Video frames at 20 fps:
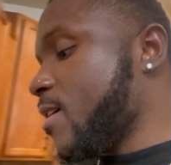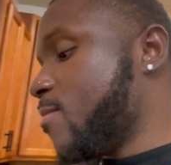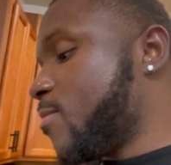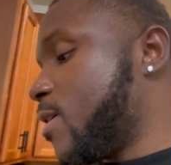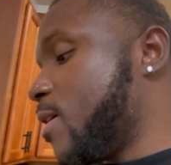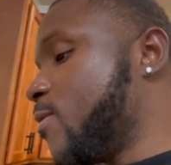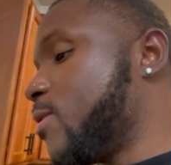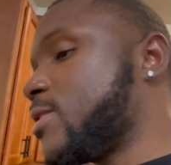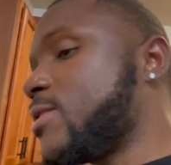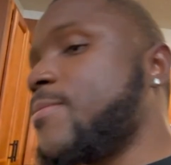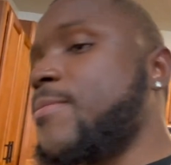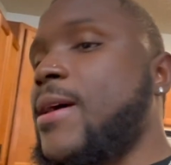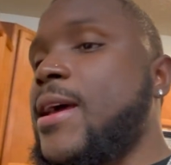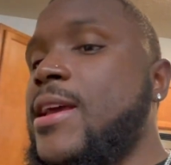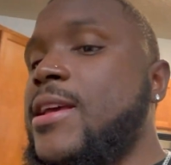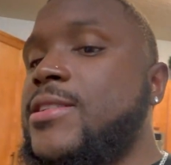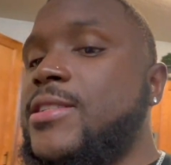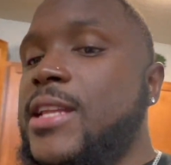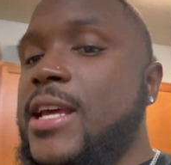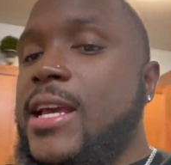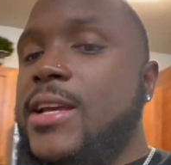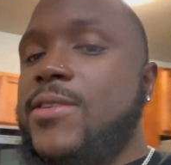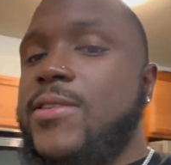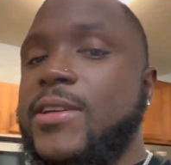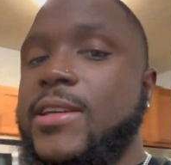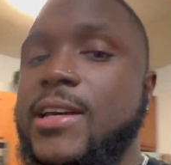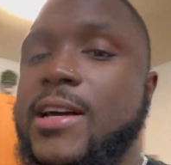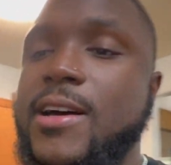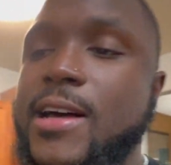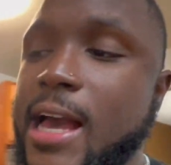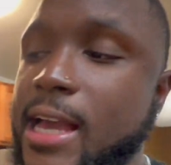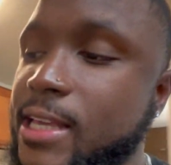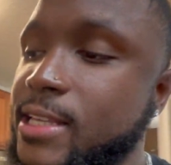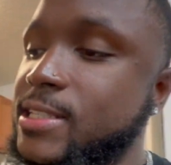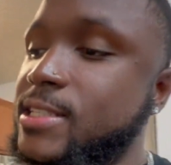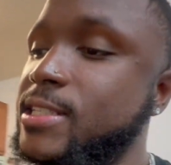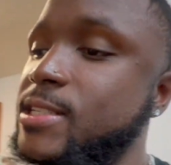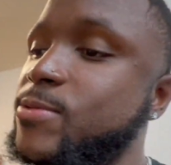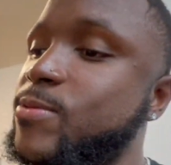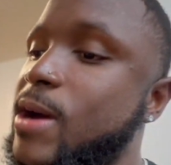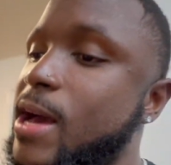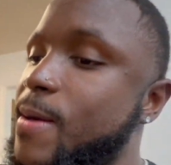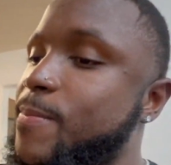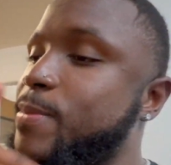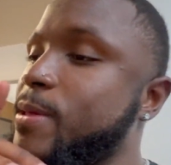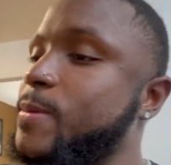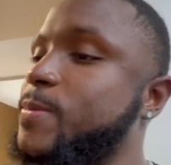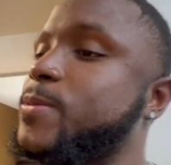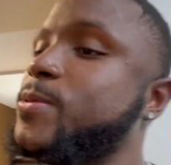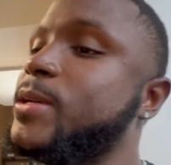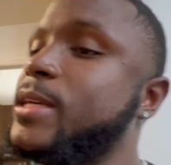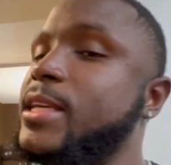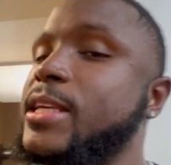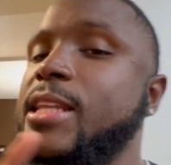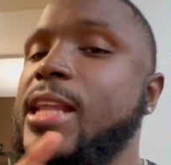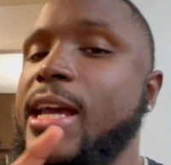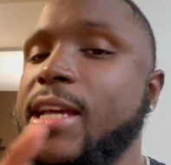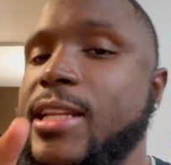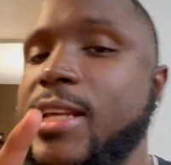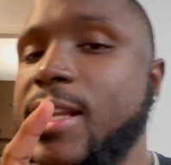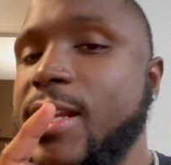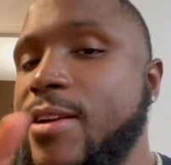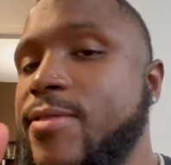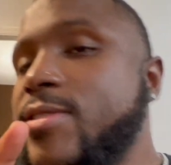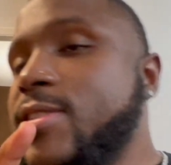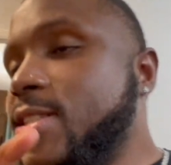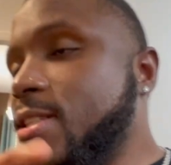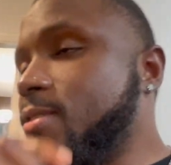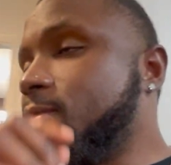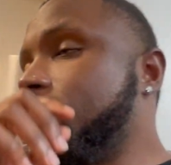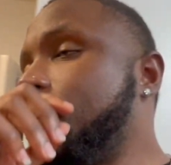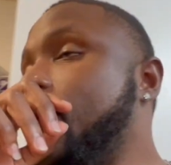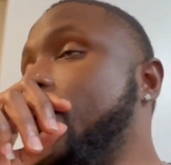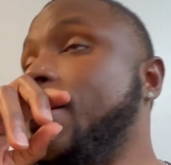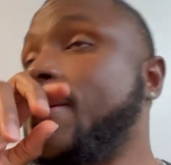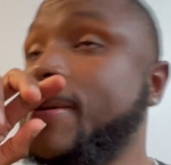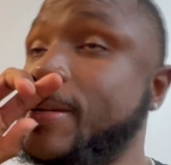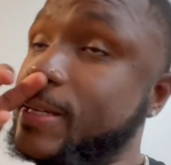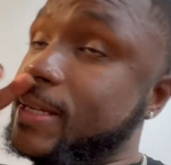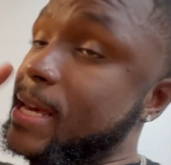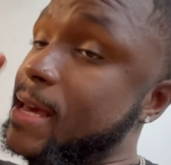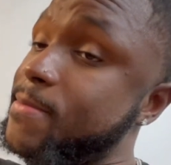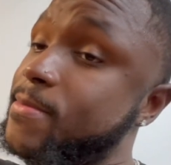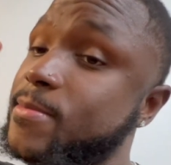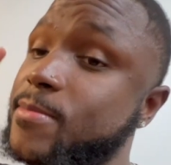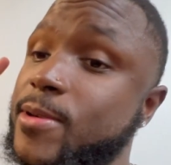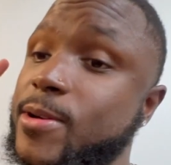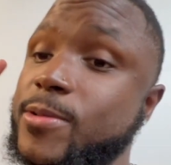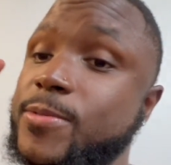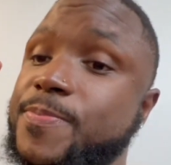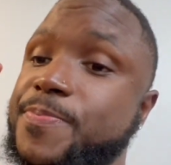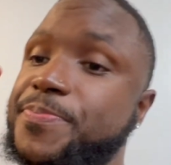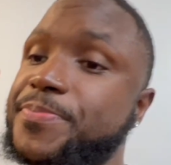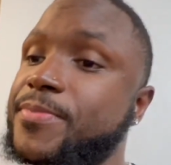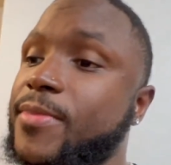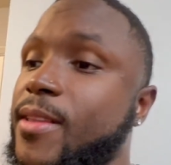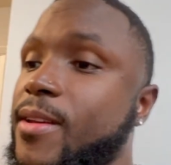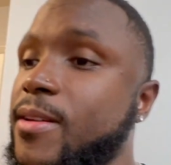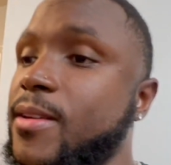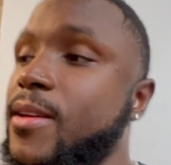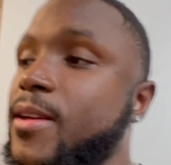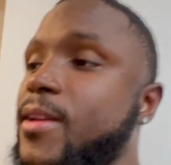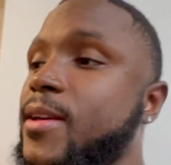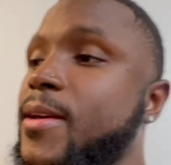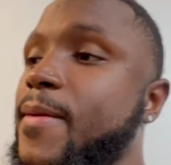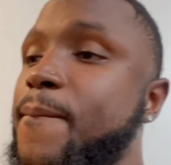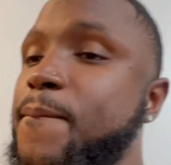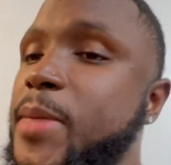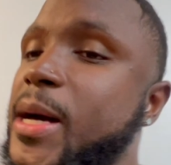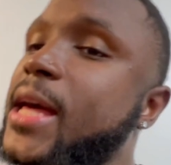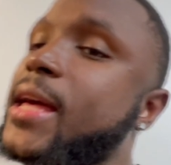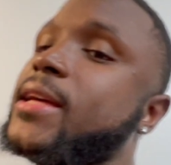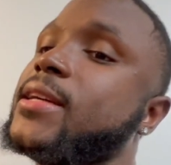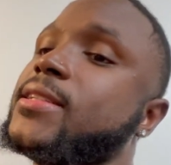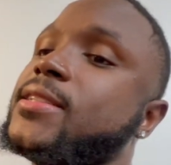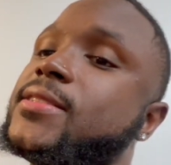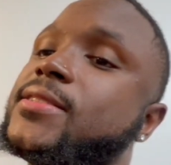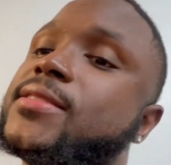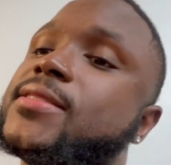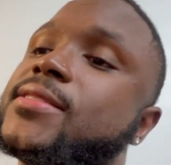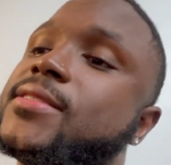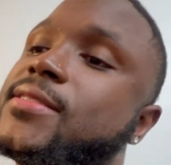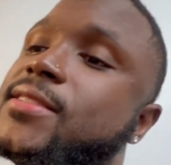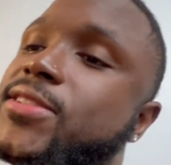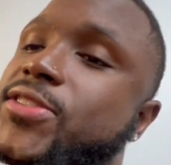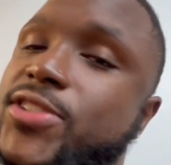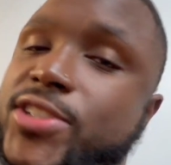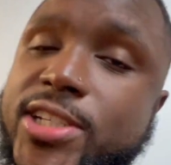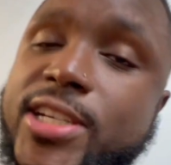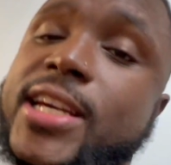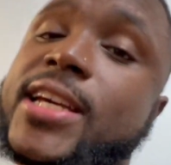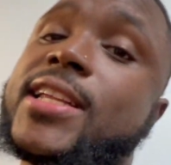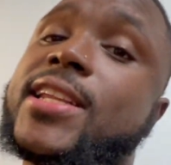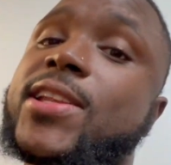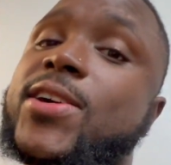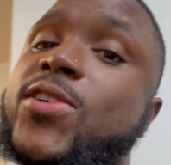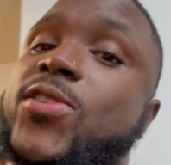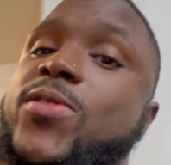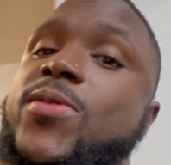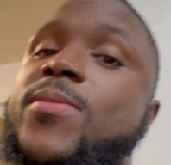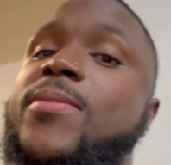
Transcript: Bro, it was amazing. I ain't gonna tell. I can see why people eat like that every single day. I ain't capping, bro. But you shouldn't though.